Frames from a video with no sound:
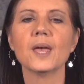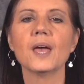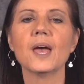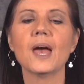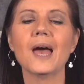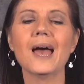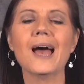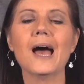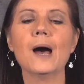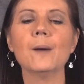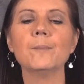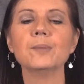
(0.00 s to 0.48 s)

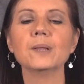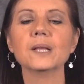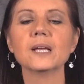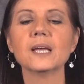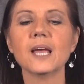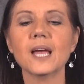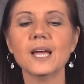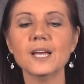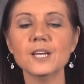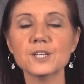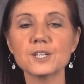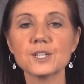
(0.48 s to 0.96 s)

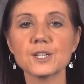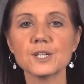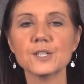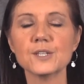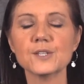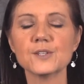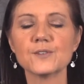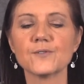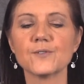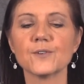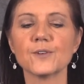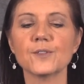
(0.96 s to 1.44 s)

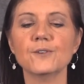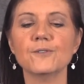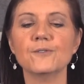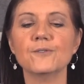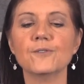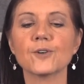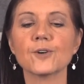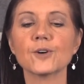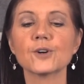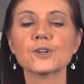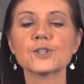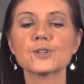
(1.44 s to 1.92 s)
Applications for the
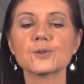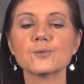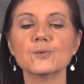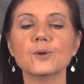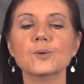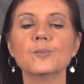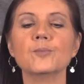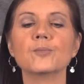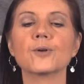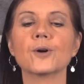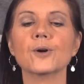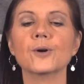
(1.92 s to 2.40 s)

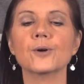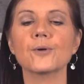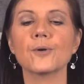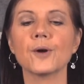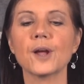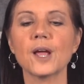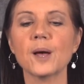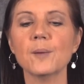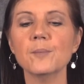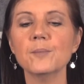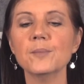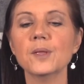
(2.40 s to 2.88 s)
virtual
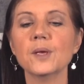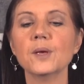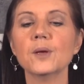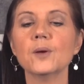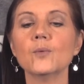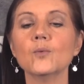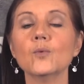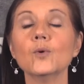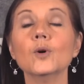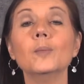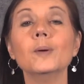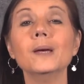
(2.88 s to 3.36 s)
program
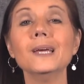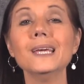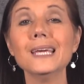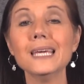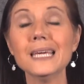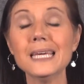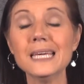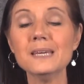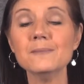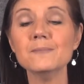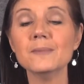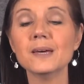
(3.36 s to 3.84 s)
will be
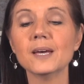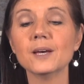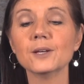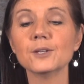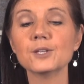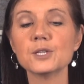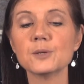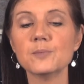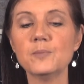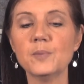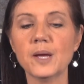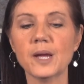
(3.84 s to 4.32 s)

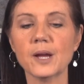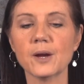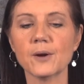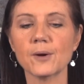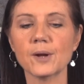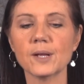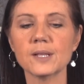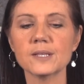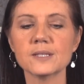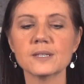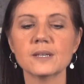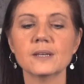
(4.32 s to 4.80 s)
emailed to
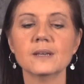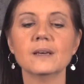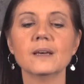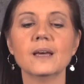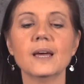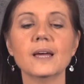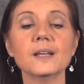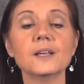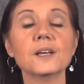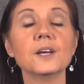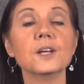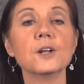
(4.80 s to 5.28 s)
parents
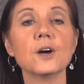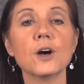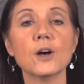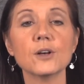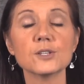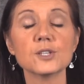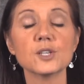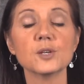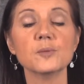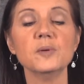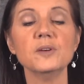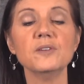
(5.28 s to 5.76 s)
and can
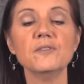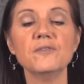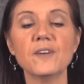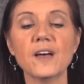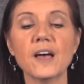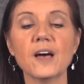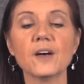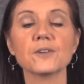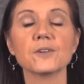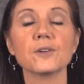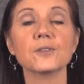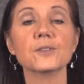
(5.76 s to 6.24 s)
also be
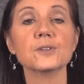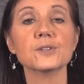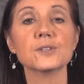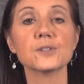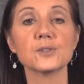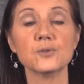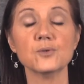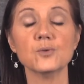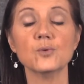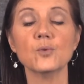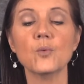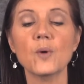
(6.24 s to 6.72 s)
found on the
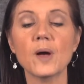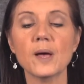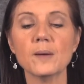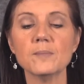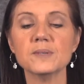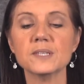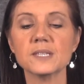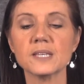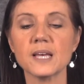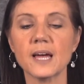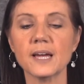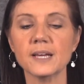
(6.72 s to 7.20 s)
school
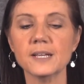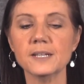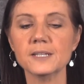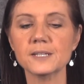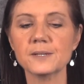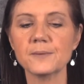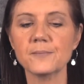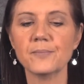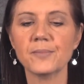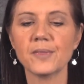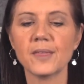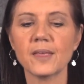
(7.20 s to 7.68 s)

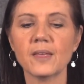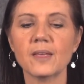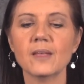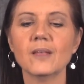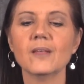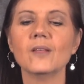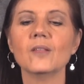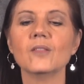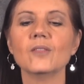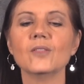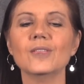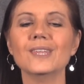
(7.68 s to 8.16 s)
website.
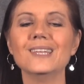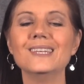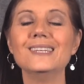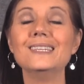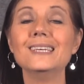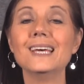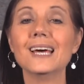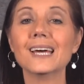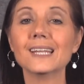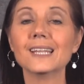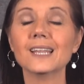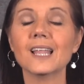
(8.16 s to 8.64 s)
The
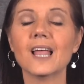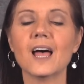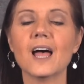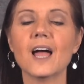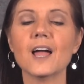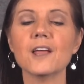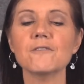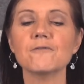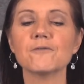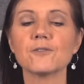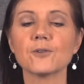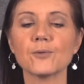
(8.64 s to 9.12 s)

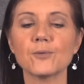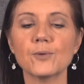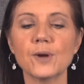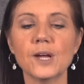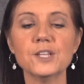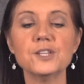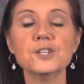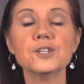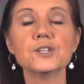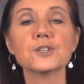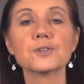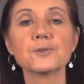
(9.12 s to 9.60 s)
deadline for
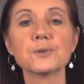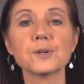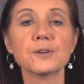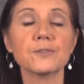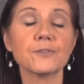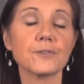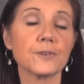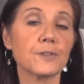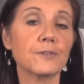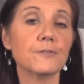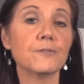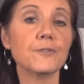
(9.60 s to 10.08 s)
registering
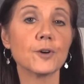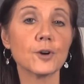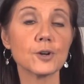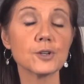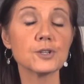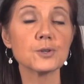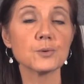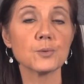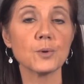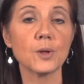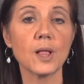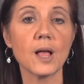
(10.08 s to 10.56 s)
for the
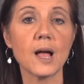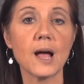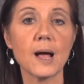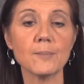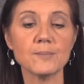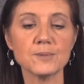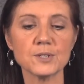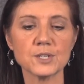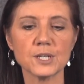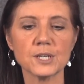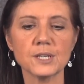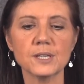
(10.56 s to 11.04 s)
virtual
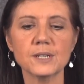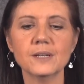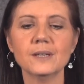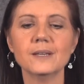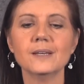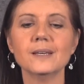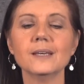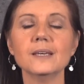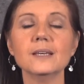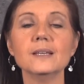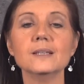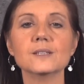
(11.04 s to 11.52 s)
option
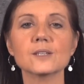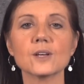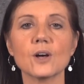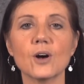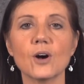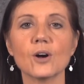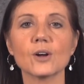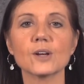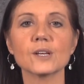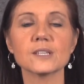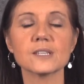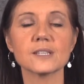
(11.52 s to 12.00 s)
is
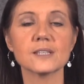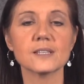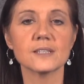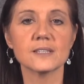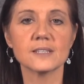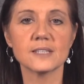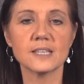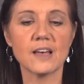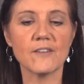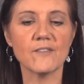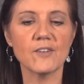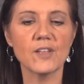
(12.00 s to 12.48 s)
August the
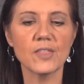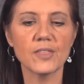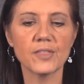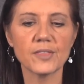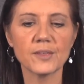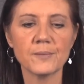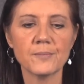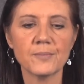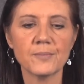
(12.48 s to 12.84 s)
7th.